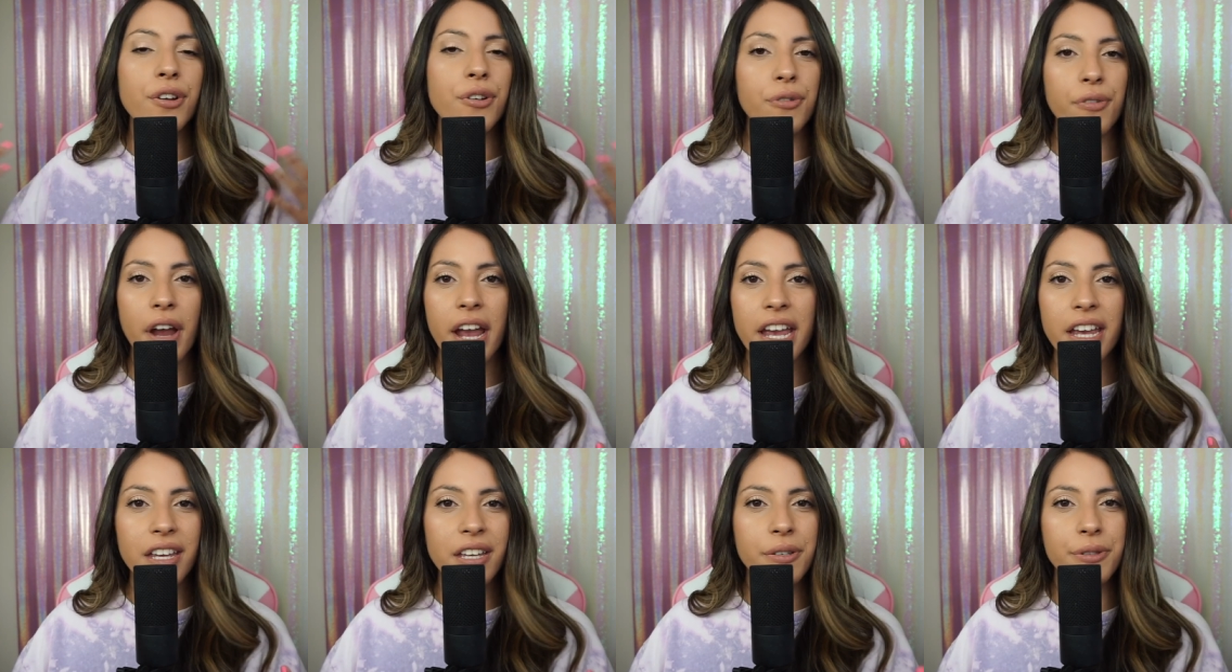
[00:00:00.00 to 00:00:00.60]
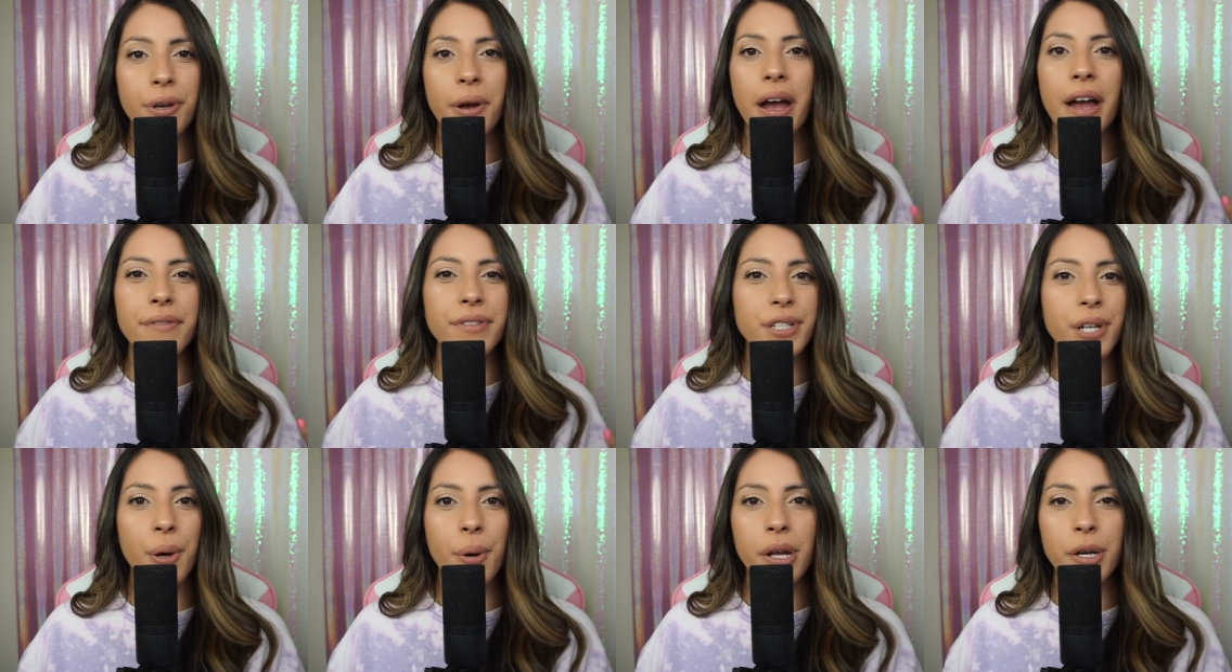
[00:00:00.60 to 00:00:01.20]
great, you don't have
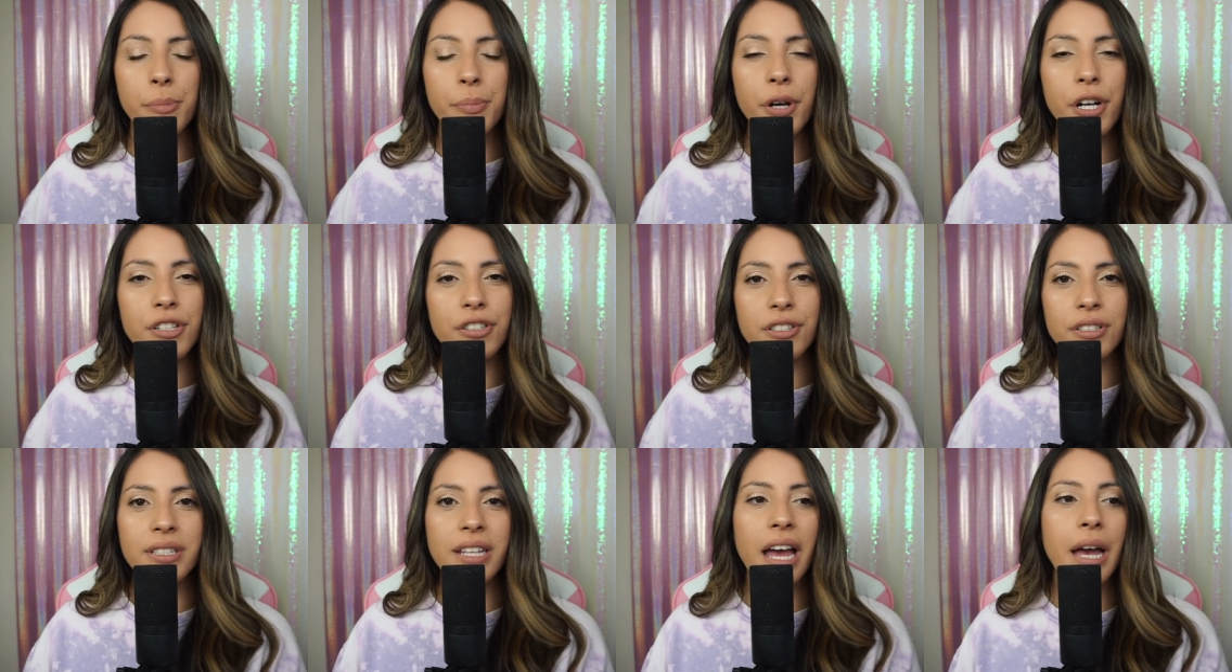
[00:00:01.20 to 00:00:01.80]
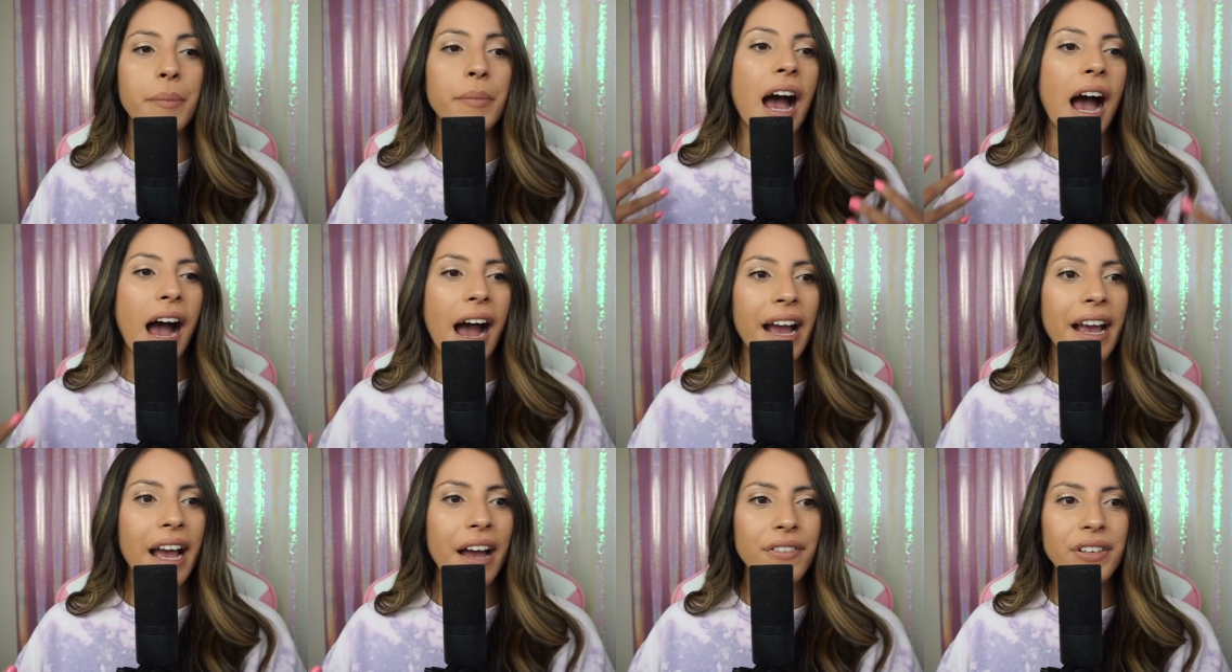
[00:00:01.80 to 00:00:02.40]
to go out and purchase them.
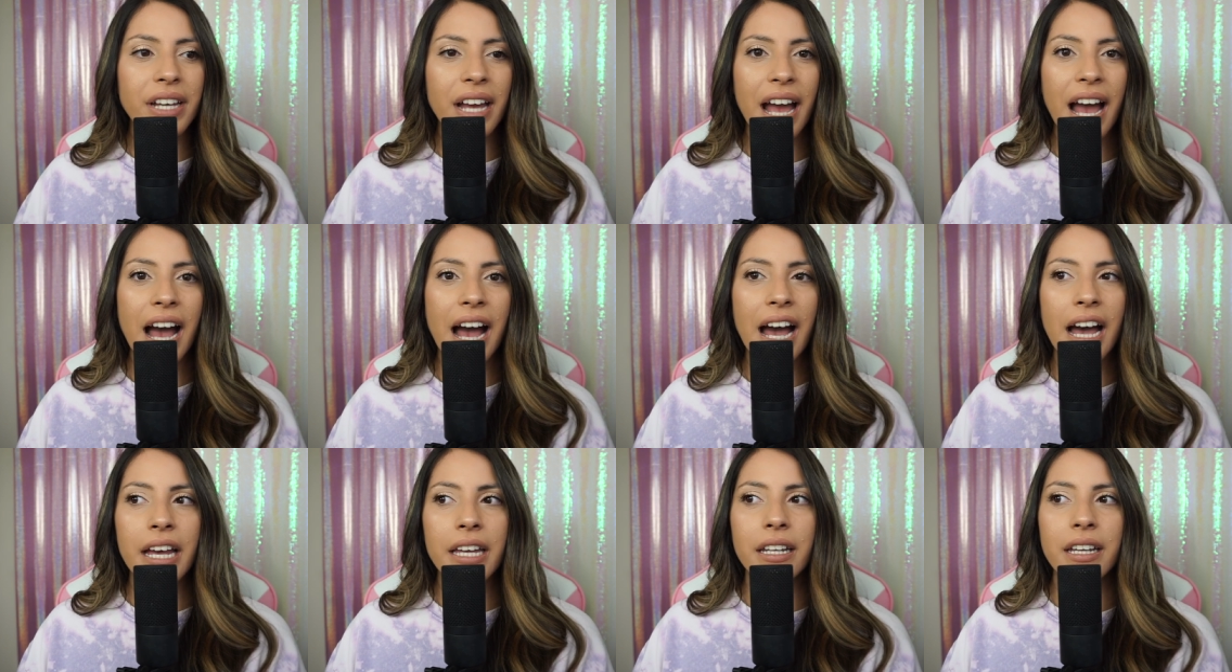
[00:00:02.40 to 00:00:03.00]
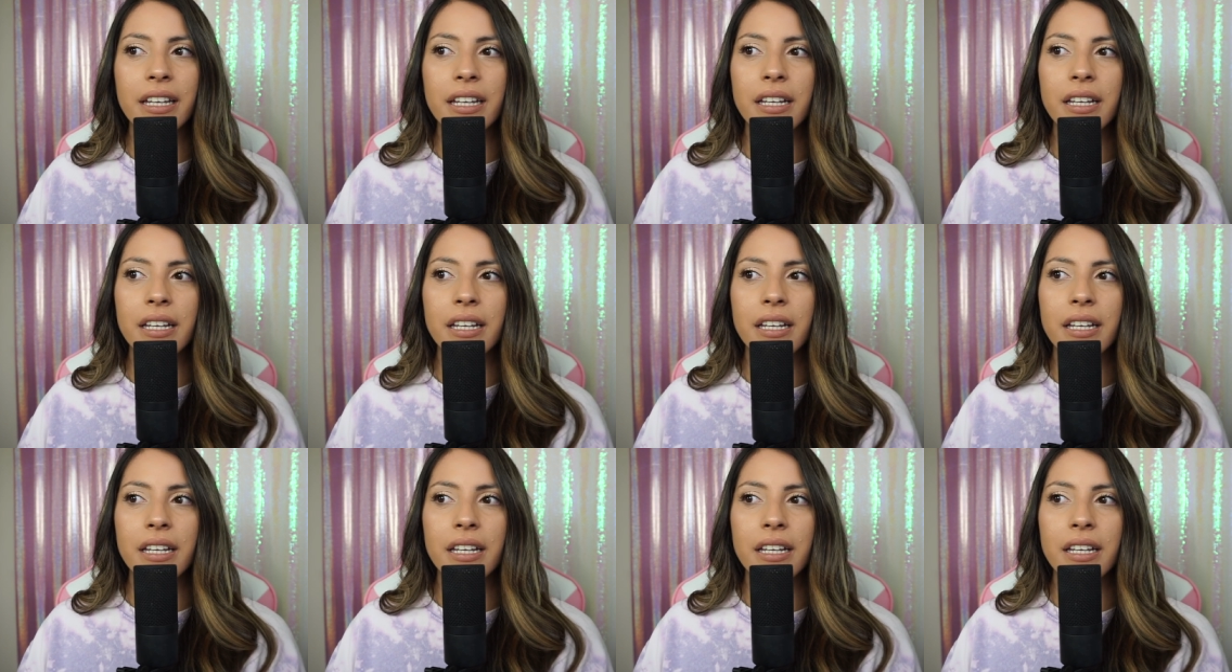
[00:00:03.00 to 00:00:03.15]
I haven't had